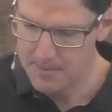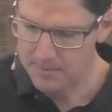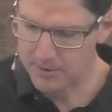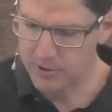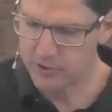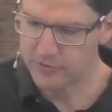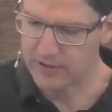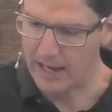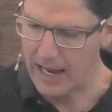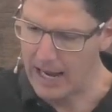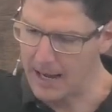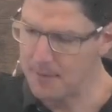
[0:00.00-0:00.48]

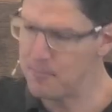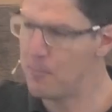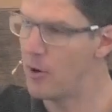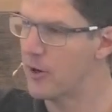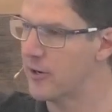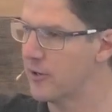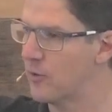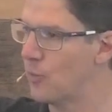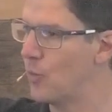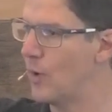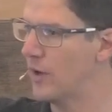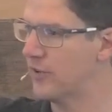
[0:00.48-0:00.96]
Because our
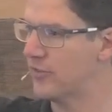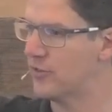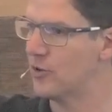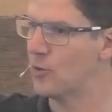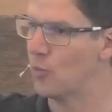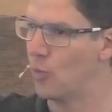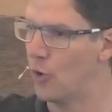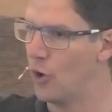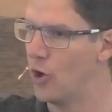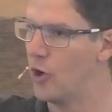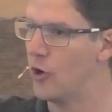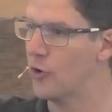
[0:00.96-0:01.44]
modern
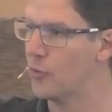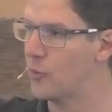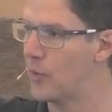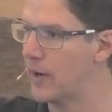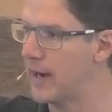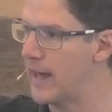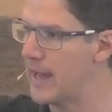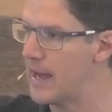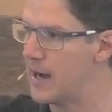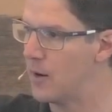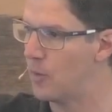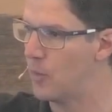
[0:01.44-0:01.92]
Western world,
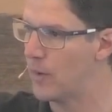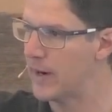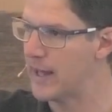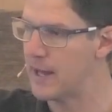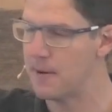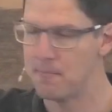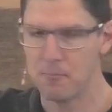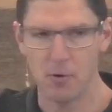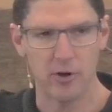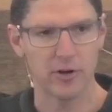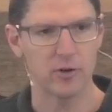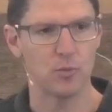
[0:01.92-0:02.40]
what our, what
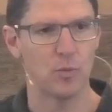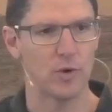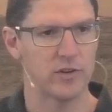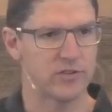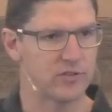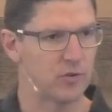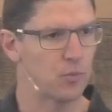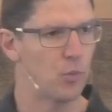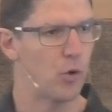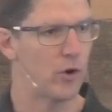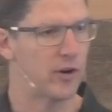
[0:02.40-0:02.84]
our modern Western